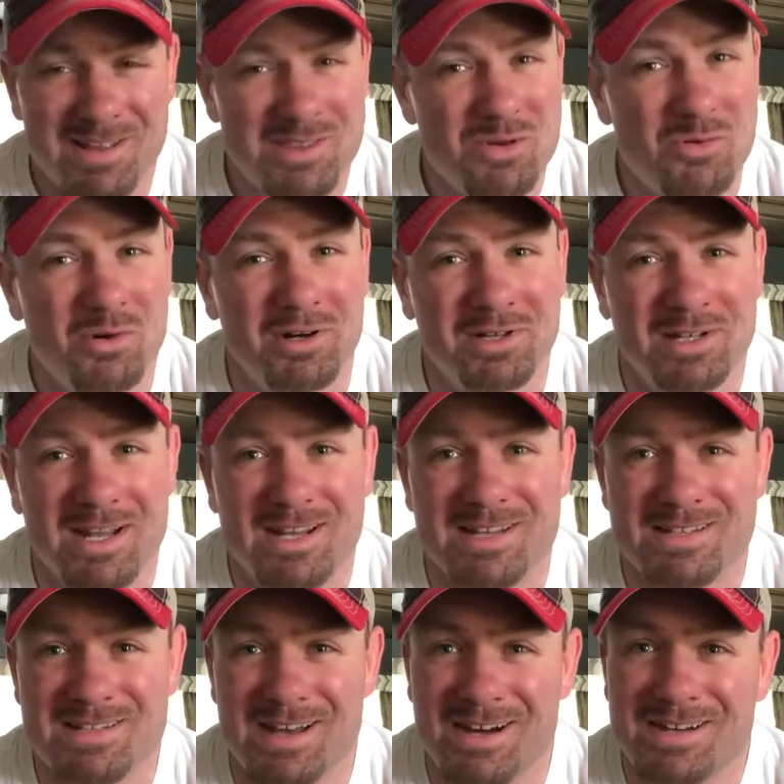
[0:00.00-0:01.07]
the work I
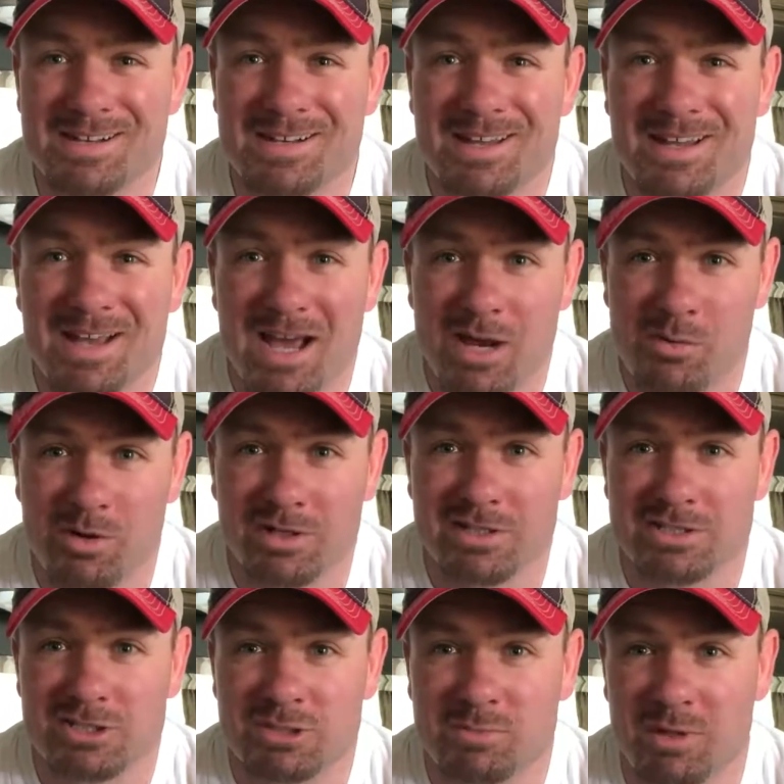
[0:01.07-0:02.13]
get done, I work
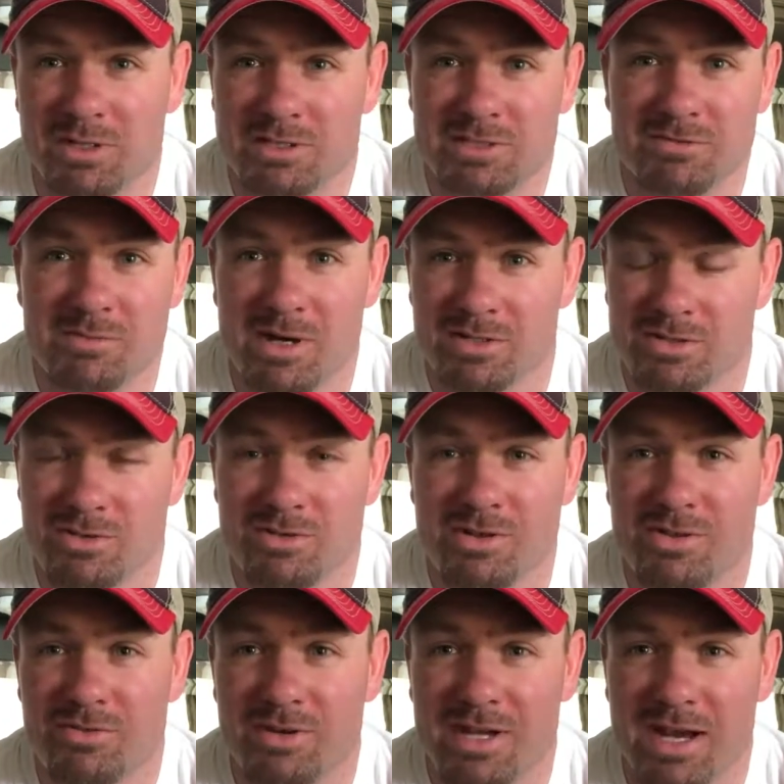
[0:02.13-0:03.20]
in spurts of about 2 or
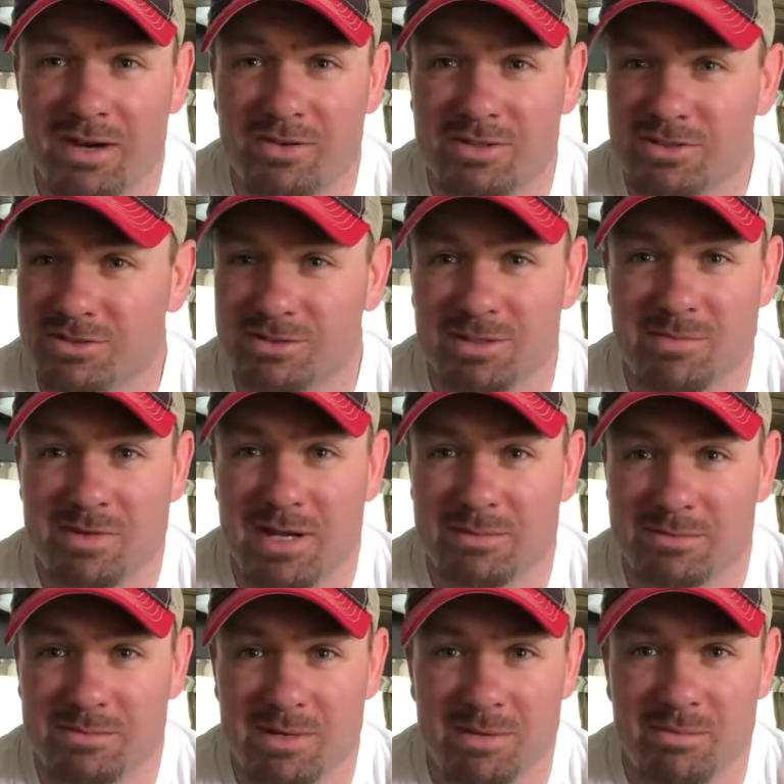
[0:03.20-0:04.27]
3 hours, and
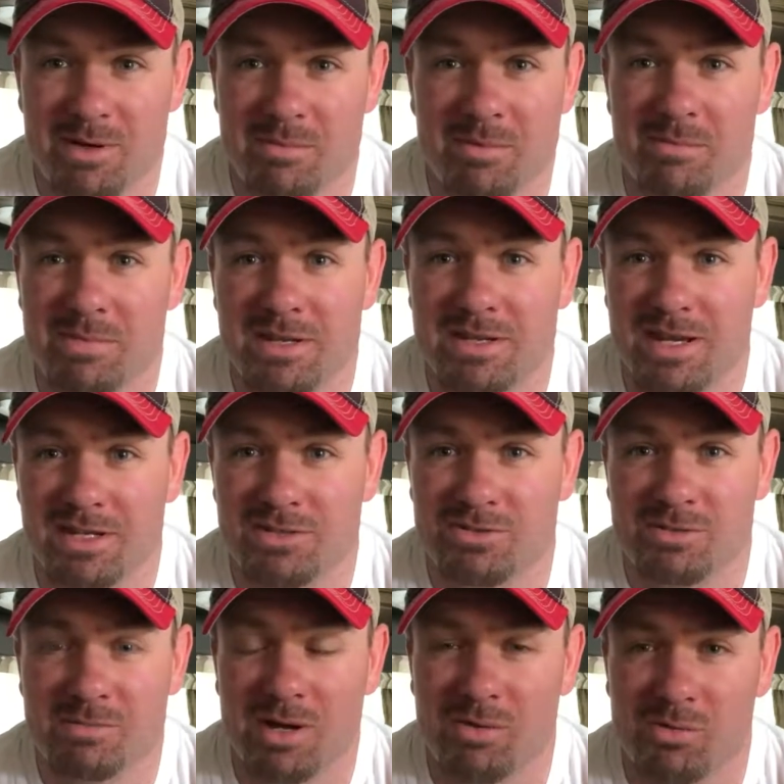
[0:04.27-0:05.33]
sometimes I'm up at midnight
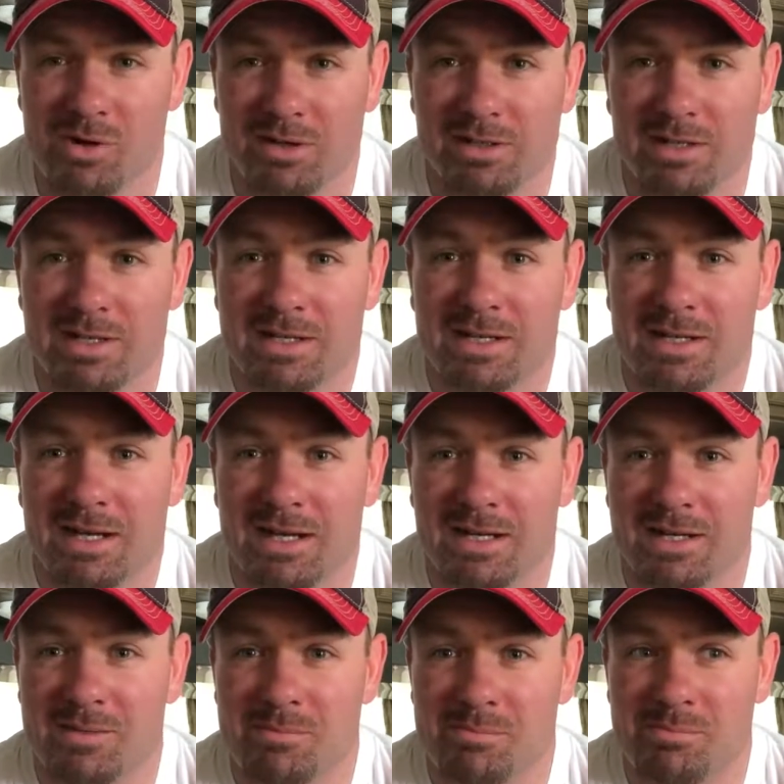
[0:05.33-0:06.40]
doing my work.
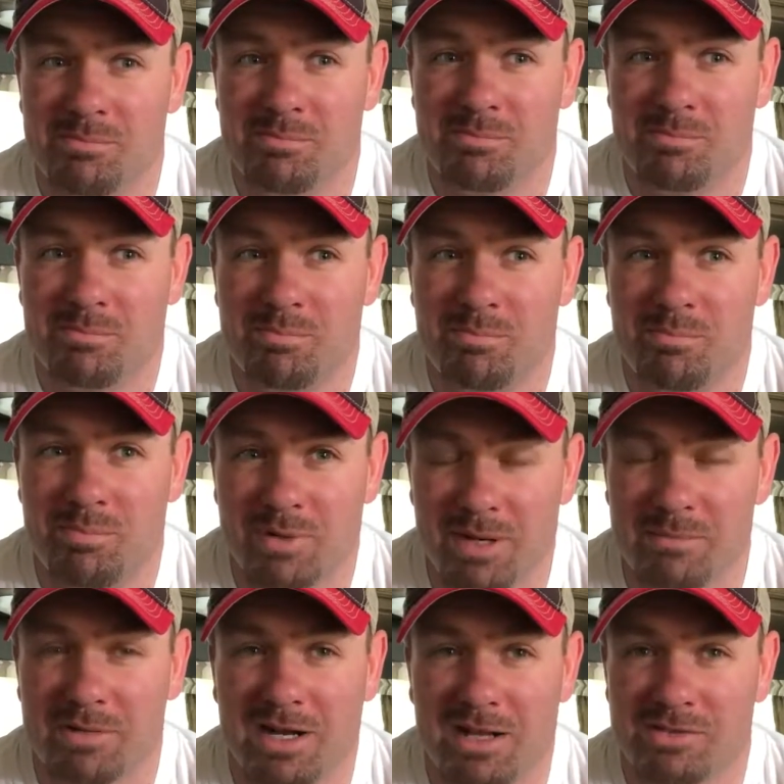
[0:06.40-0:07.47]
But
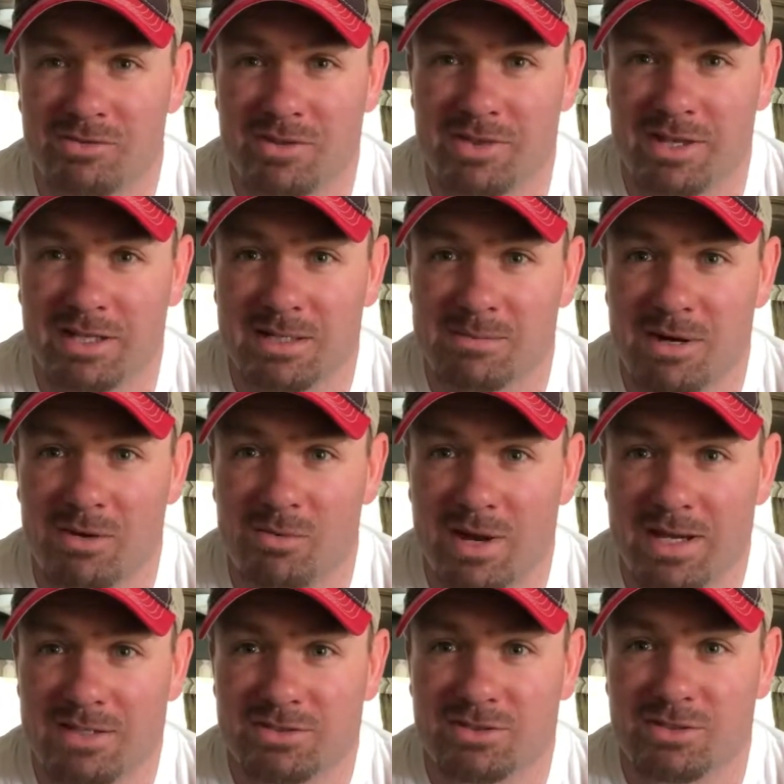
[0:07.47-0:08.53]
I'm constantly thinking about
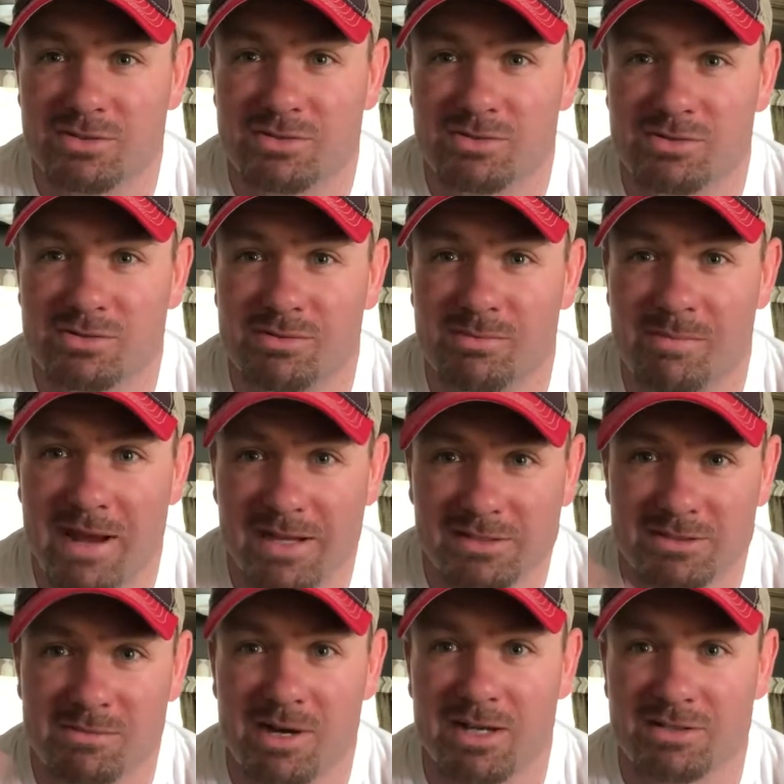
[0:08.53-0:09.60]
ways to
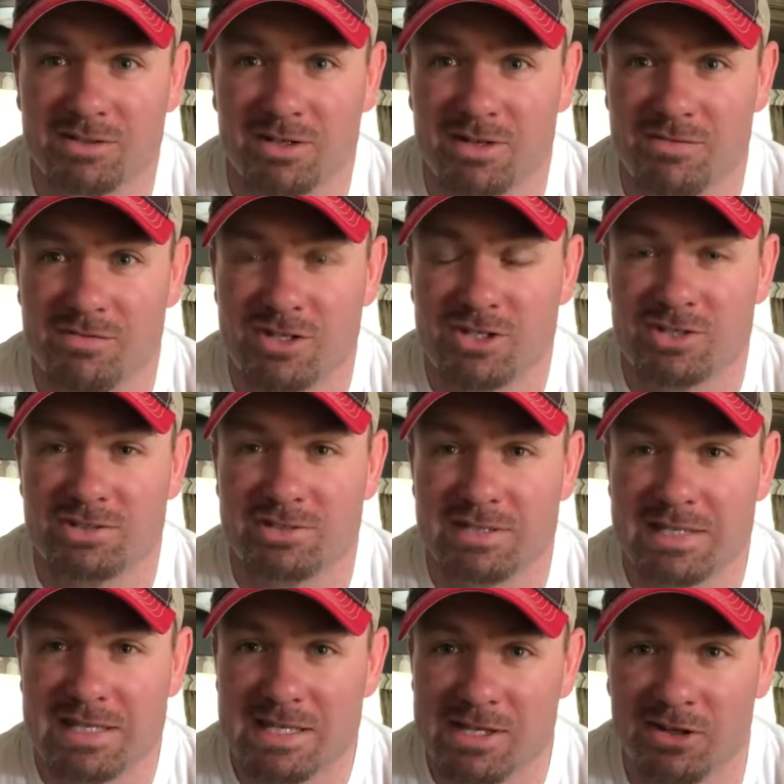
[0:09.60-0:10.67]
maximize our
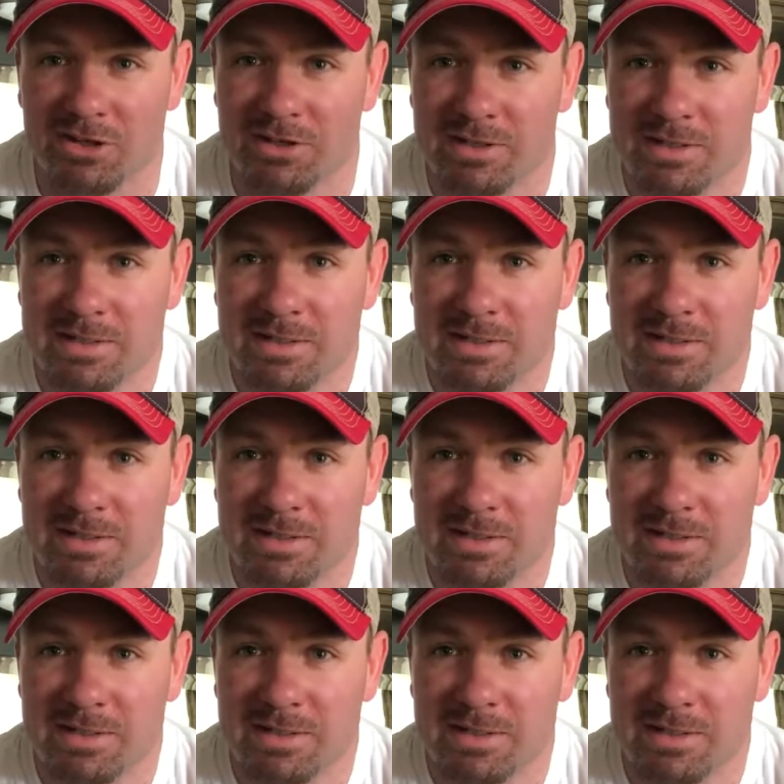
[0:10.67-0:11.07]
efficiency here.